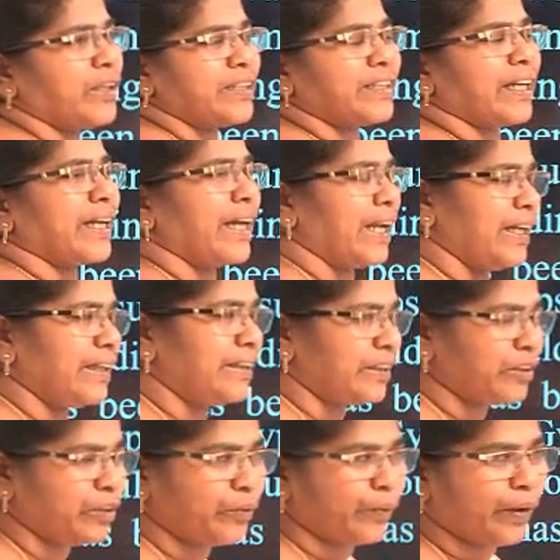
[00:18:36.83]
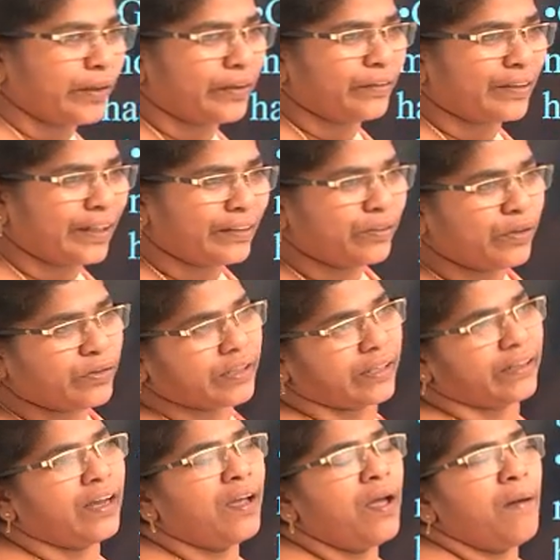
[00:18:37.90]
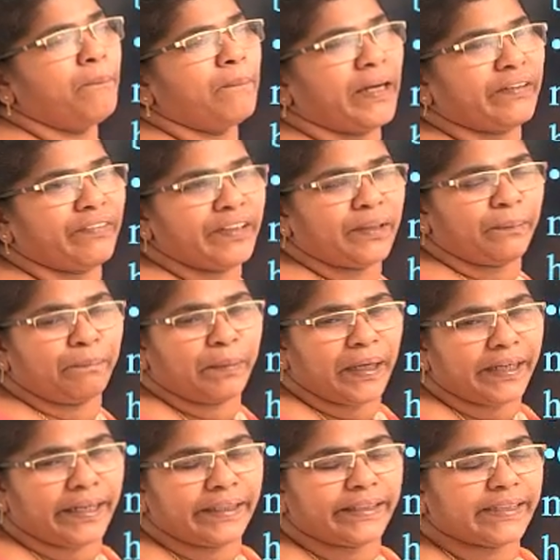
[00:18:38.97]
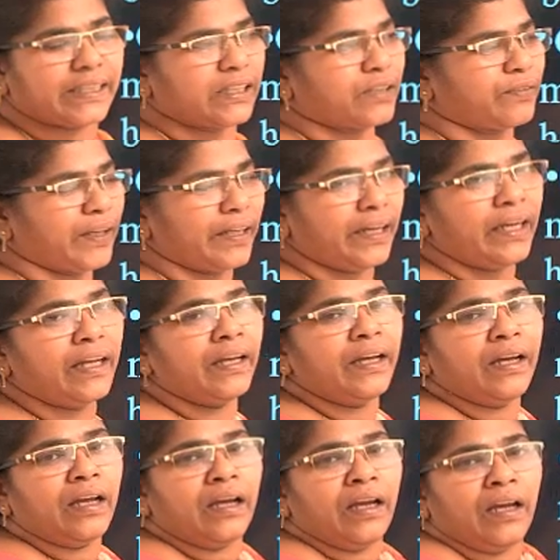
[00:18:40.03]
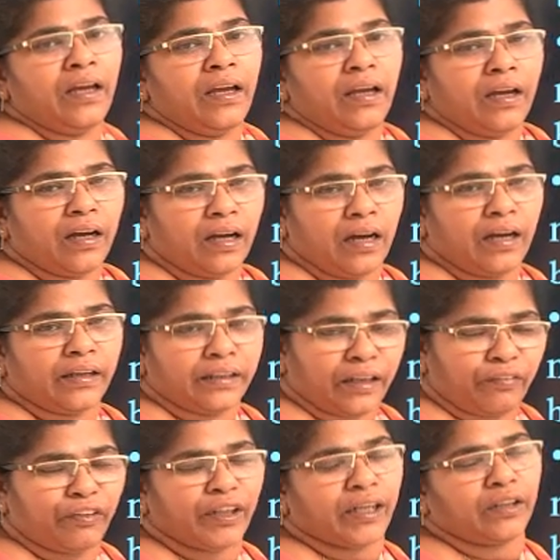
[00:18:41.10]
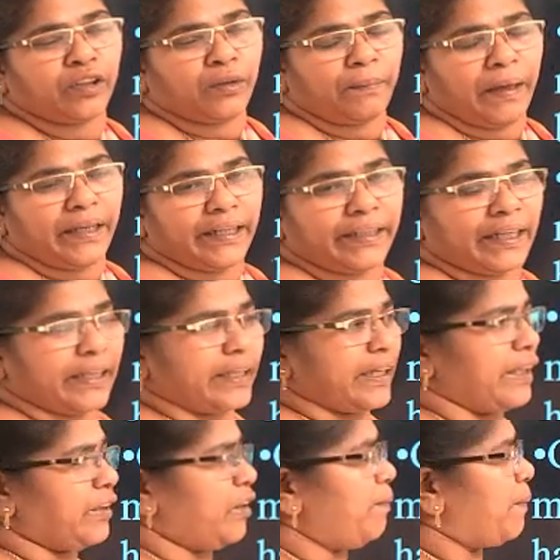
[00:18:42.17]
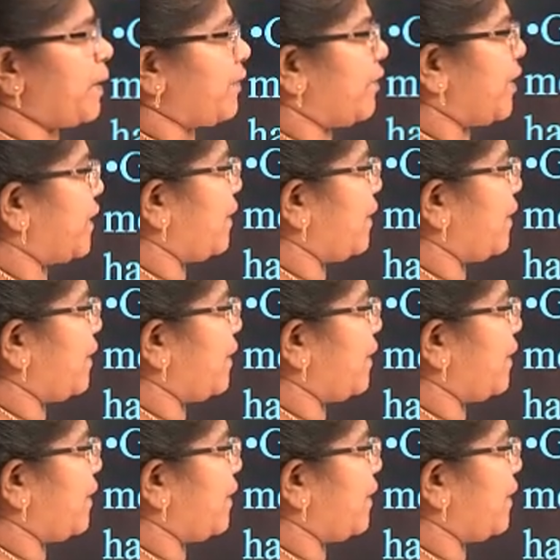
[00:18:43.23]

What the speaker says: is the color that you want, you can use it. But with the brick, this is very difficult to make a decorative, but with